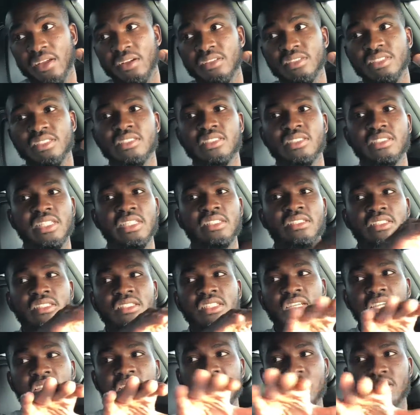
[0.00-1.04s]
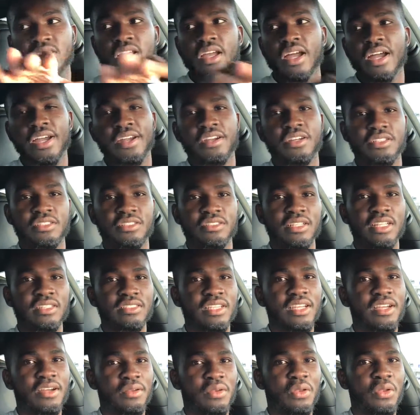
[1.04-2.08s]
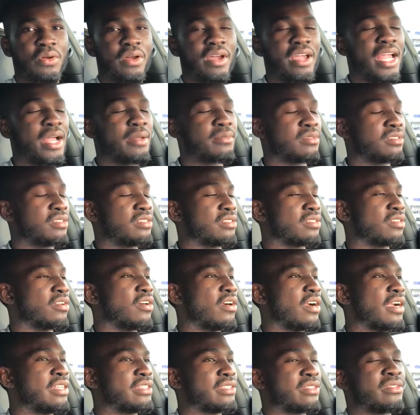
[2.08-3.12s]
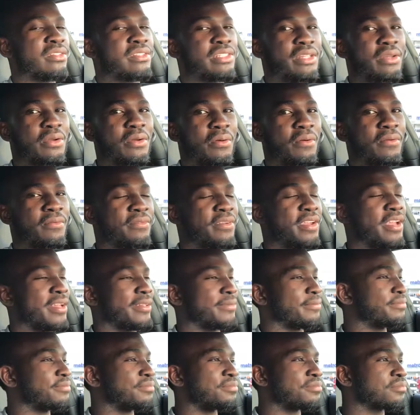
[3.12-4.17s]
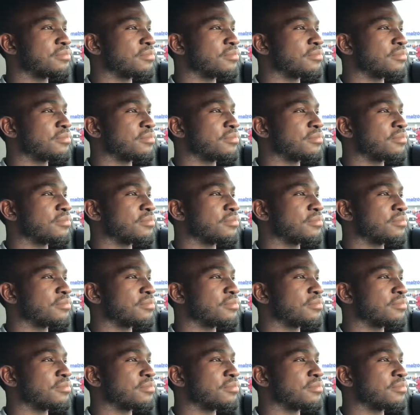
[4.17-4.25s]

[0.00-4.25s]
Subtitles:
I can only see the tires. That's how low I am to this car. And it's only a Corvette.